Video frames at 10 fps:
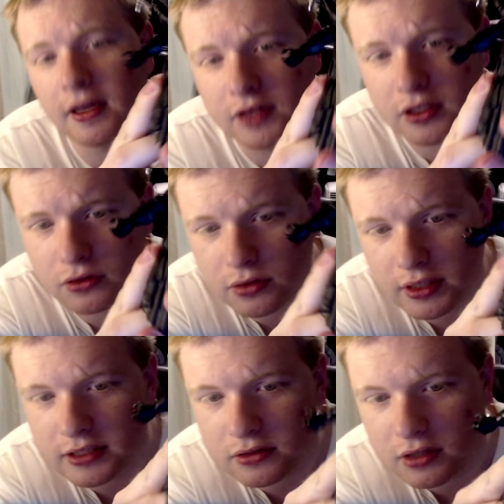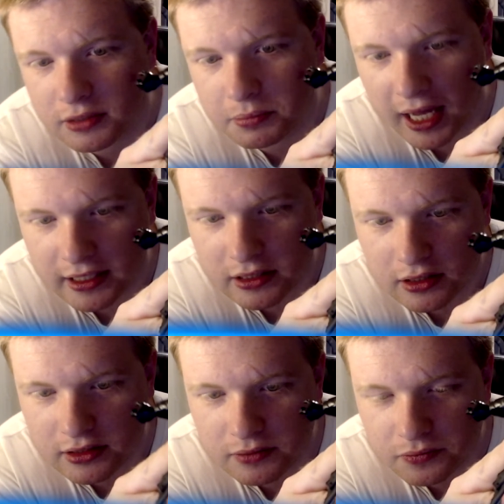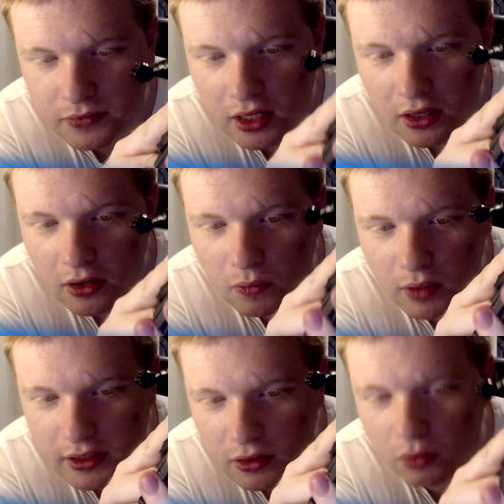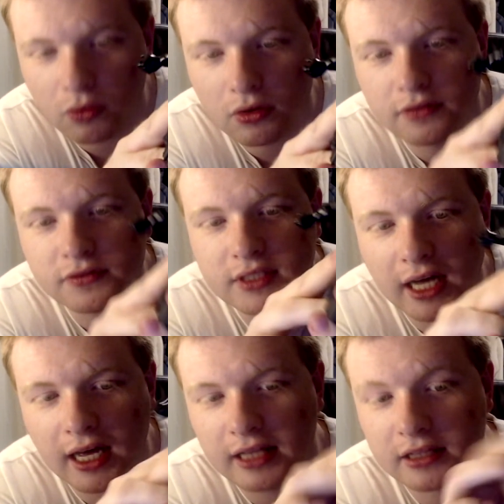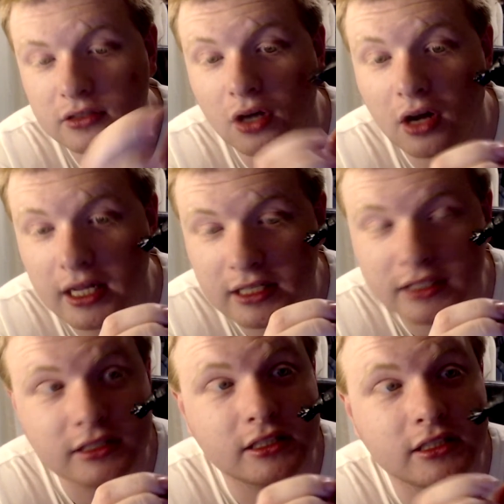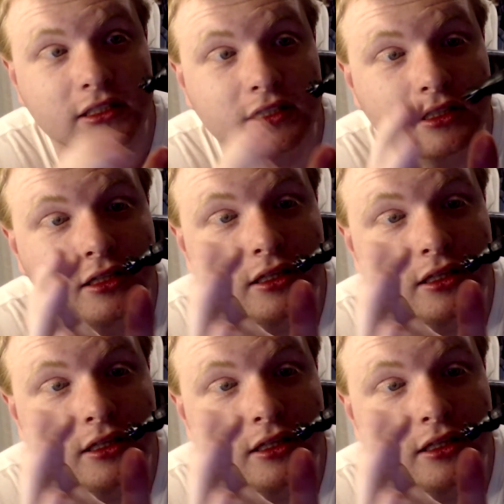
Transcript: a crisscross pattern on them when all of Darth Nihilus's